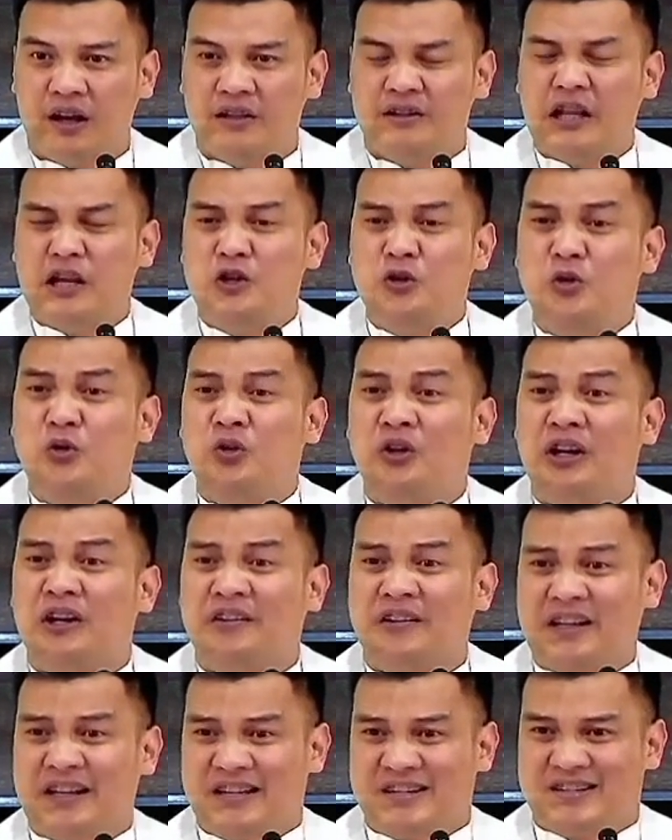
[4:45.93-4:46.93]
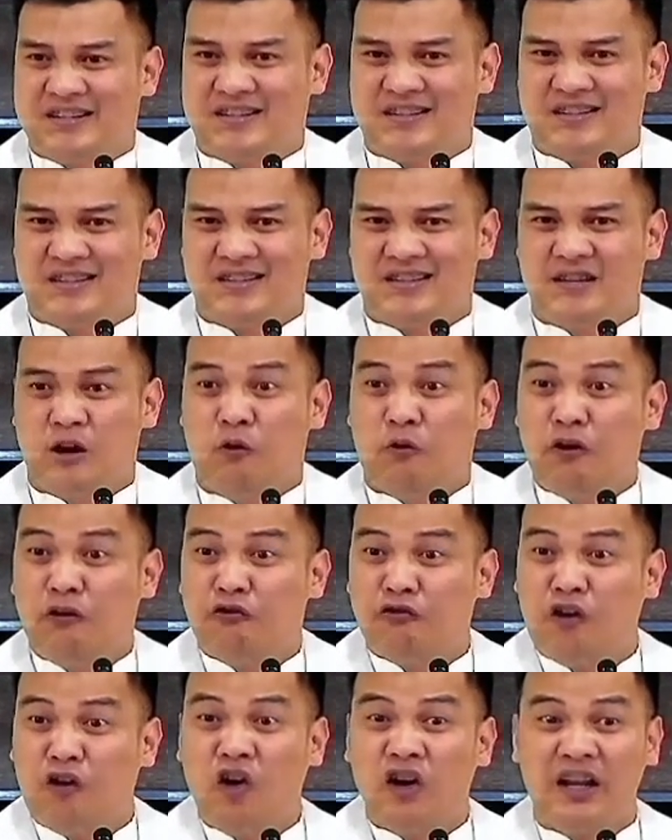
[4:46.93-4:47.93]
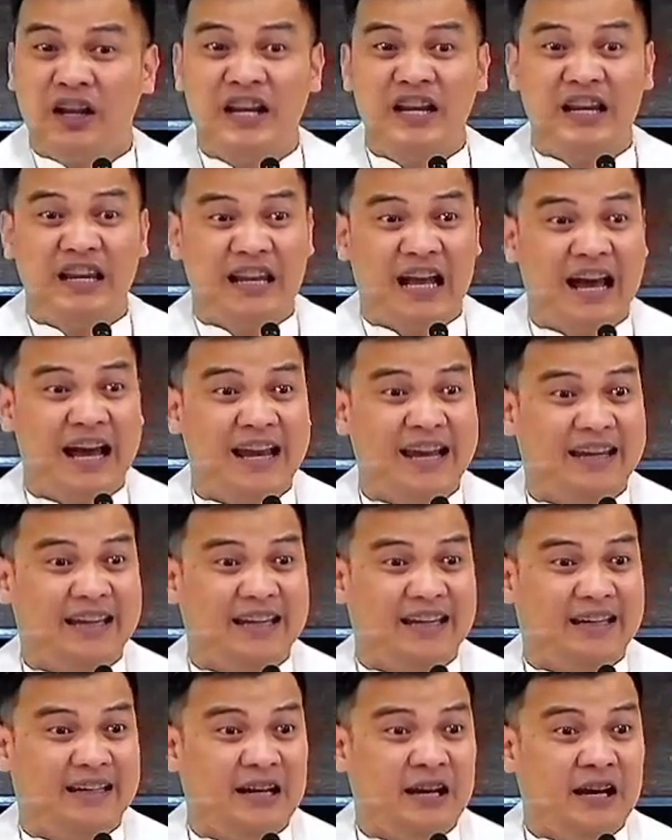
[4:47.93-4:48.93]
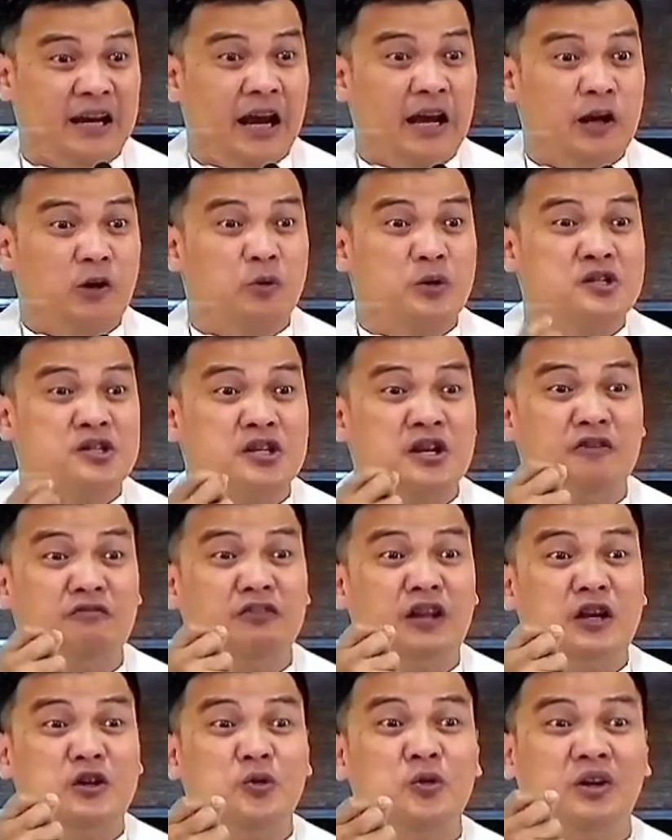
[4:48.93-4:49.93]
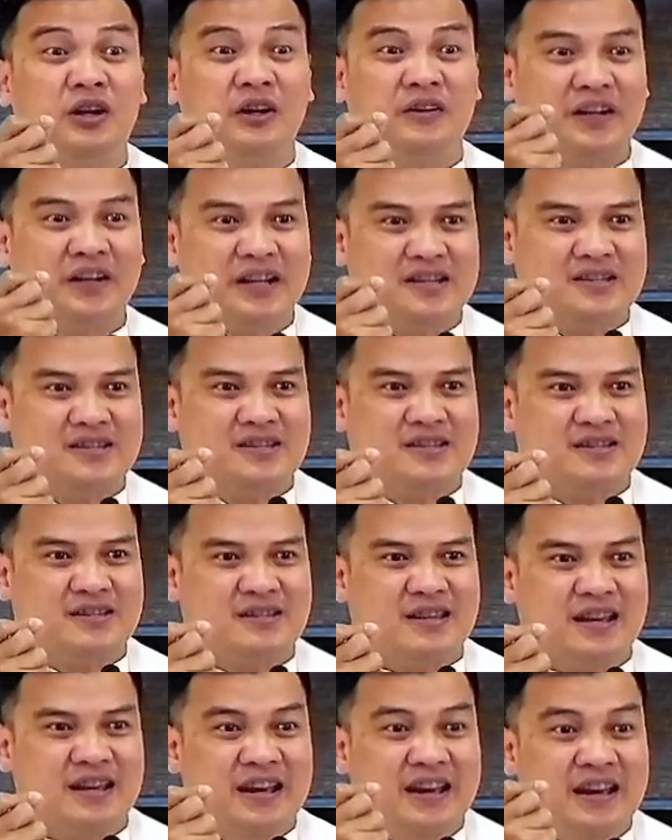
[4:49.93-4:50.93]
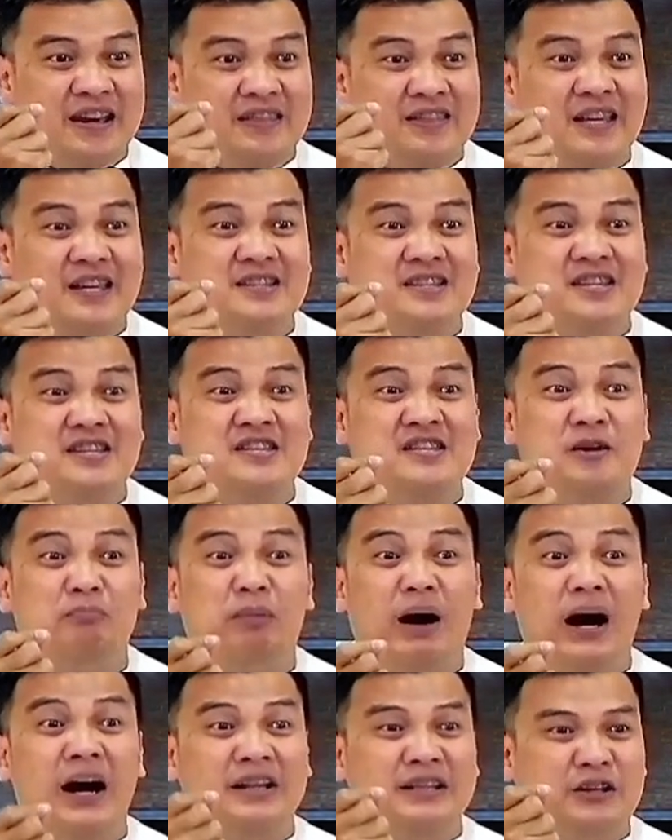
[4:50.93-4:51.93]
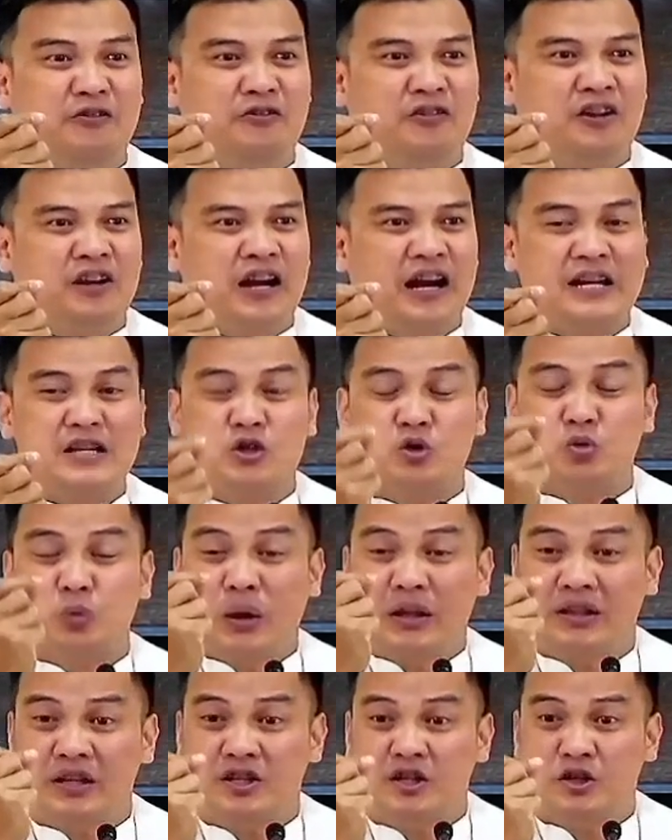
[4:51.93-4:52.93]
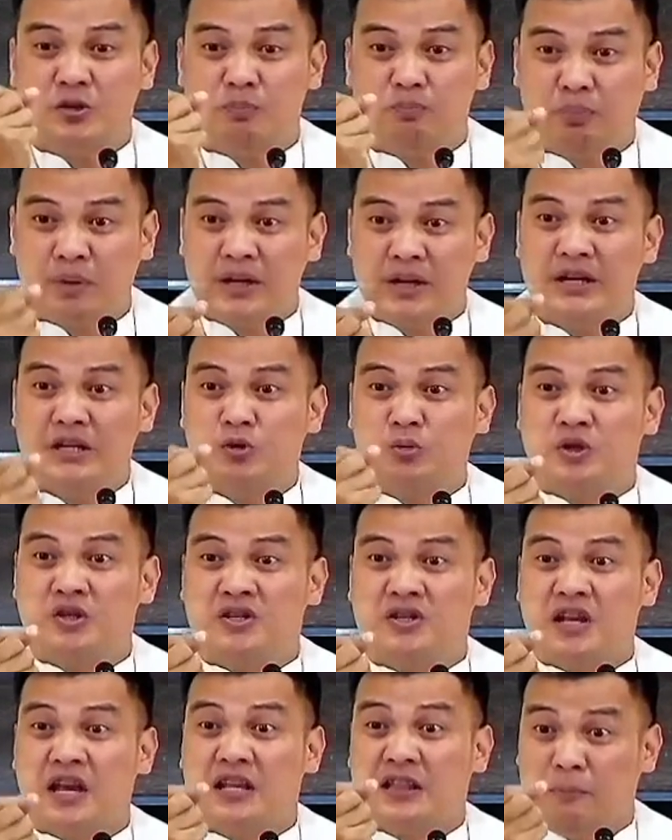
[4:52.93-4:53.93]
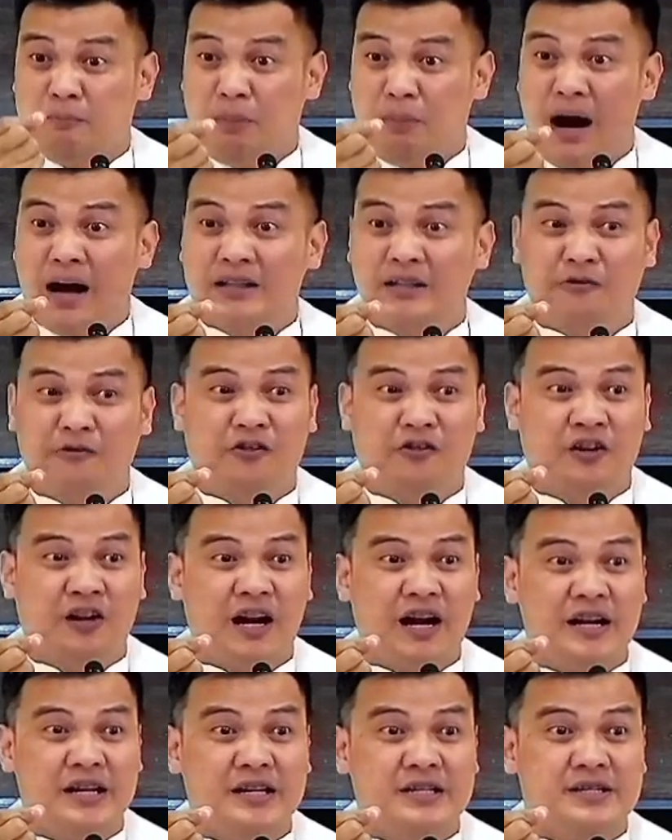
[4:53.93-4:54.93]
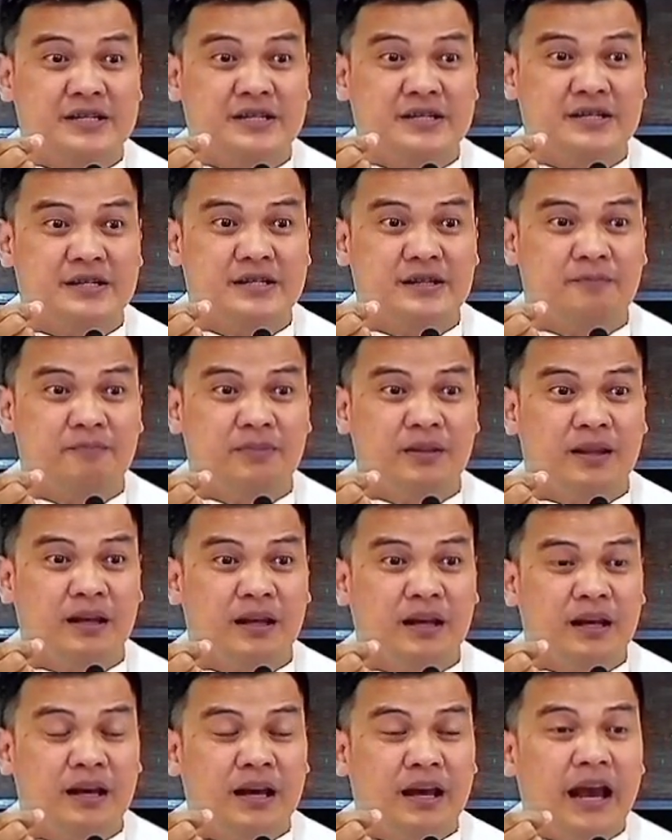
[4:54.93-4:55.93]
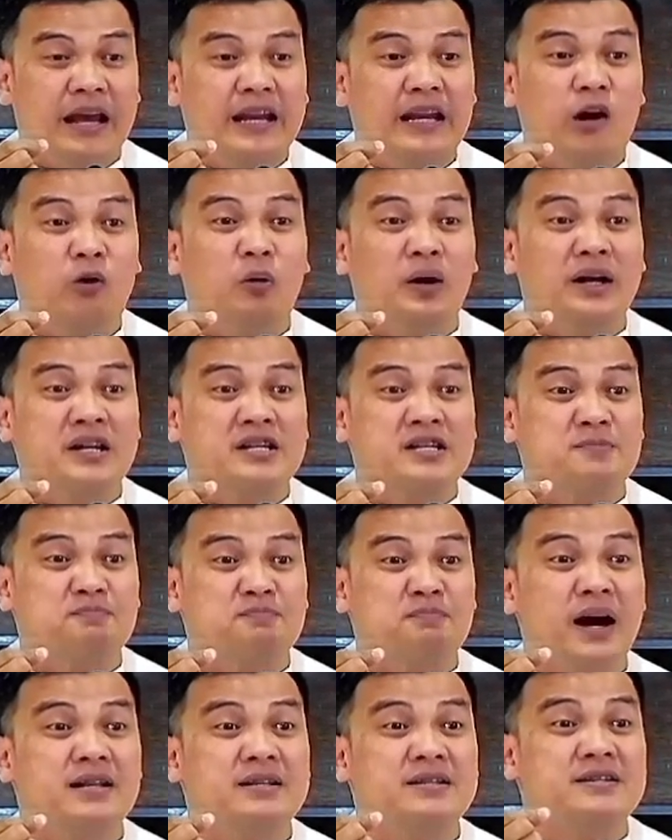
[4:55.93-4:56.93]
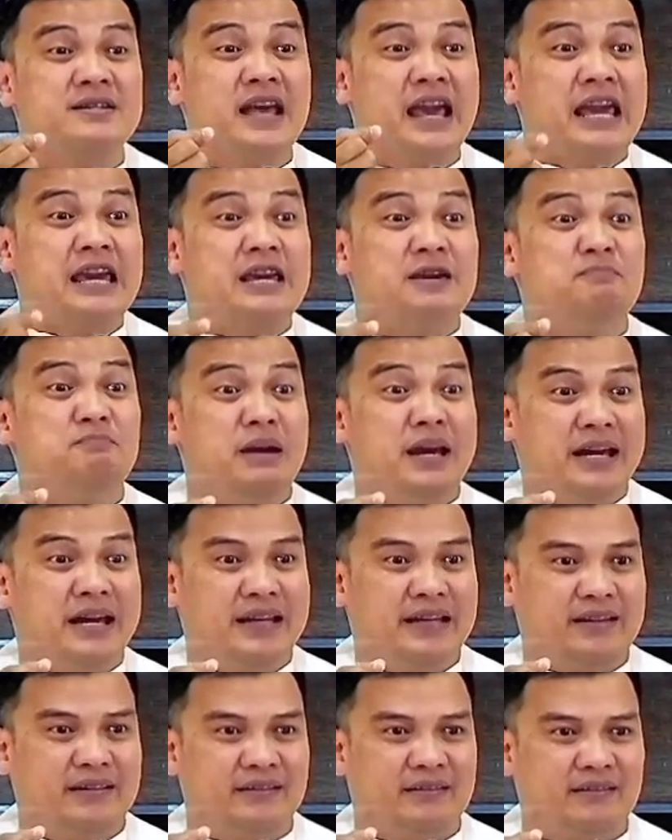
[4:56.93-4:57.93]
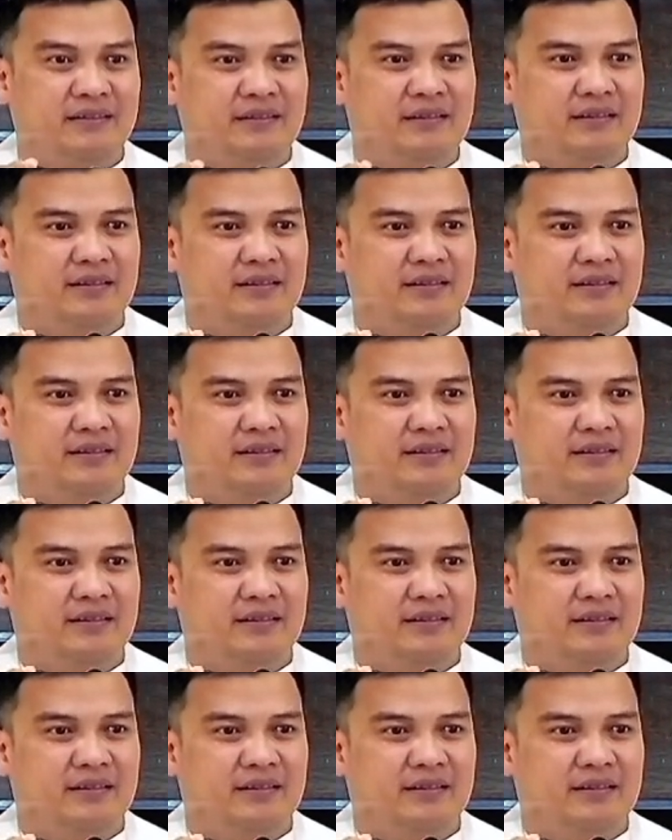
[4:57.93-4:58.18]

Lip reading: the Eucharist, we fall in line and receive the Eucharist. This is the body of Christ. When the priest would say the body of Christ, and our response, "Amen,"